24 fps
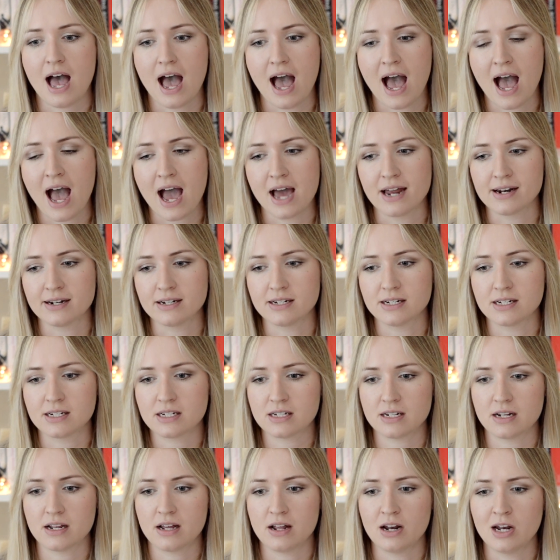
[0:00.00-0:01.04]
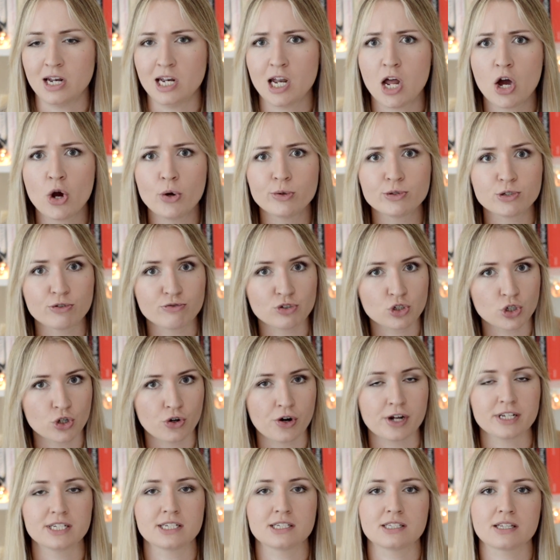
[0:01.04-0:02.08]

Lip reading: and loads of tourists.